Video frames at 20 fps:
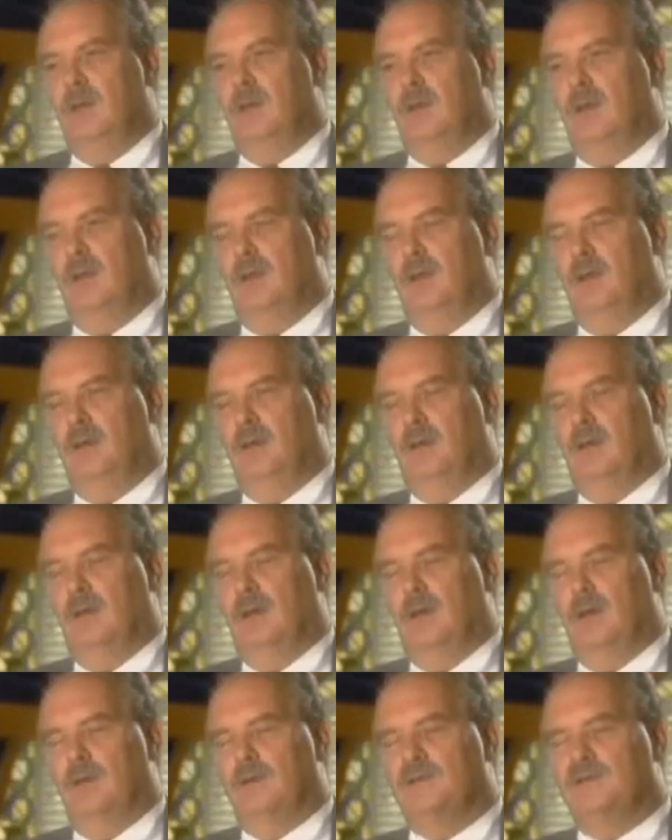And
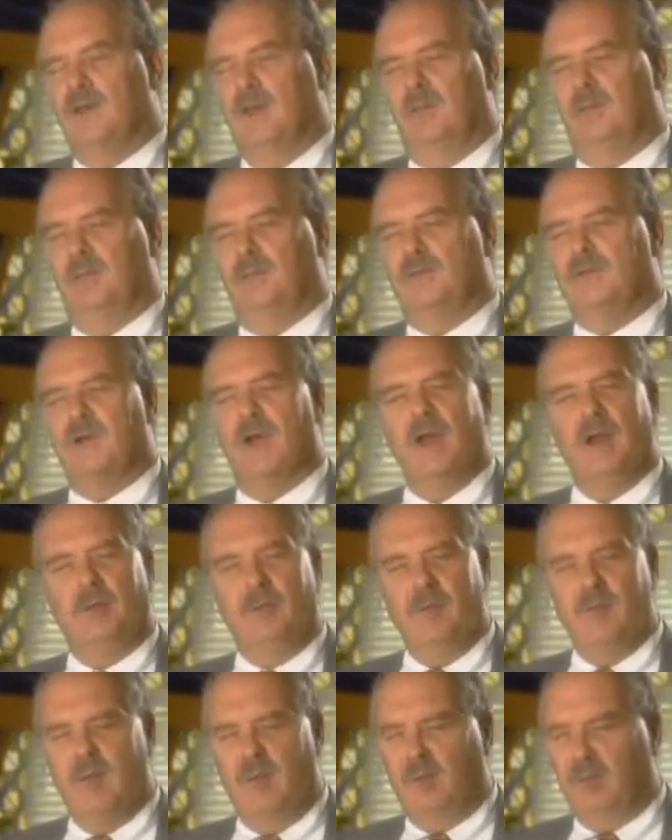so I'm trying
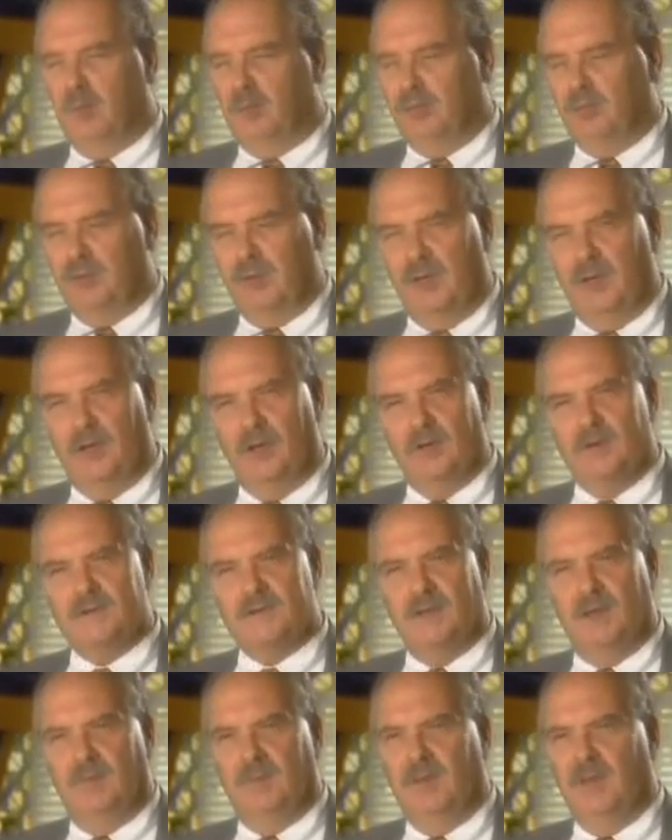to remember
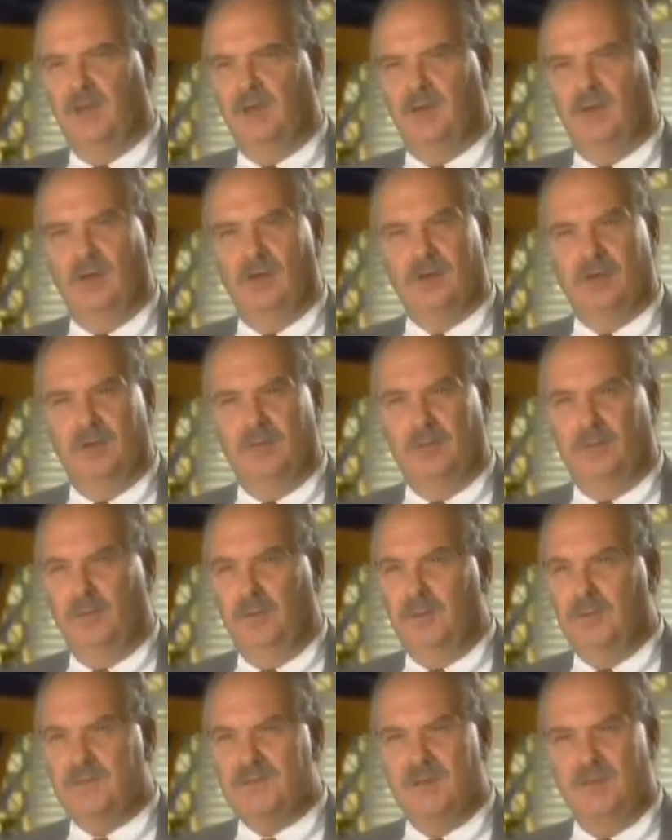prayers, and I'm getting all
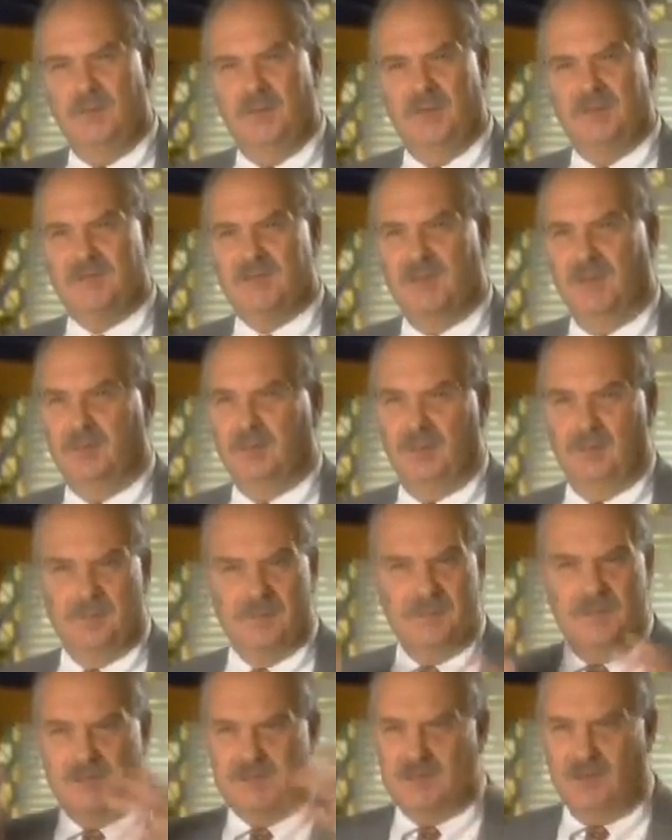confused and mixed up, and it
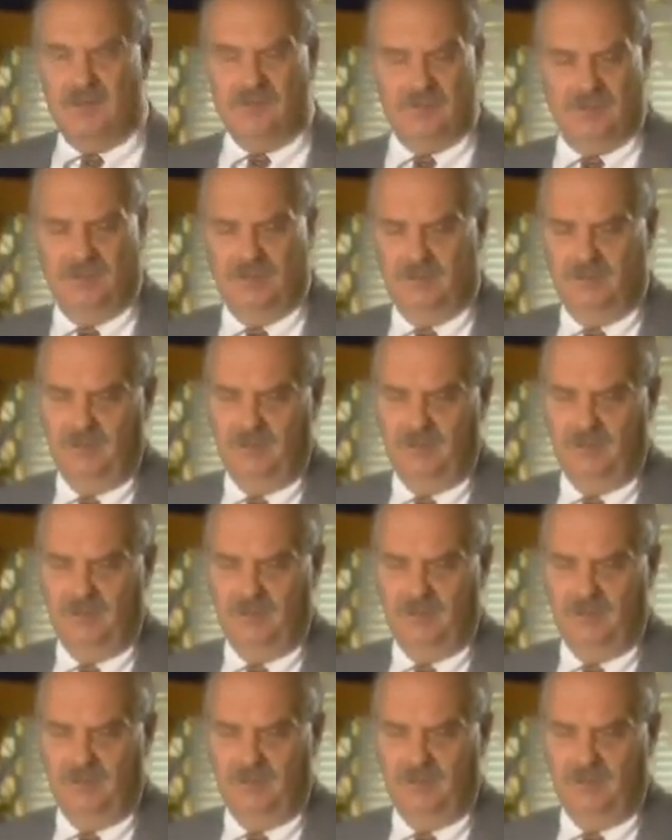was just all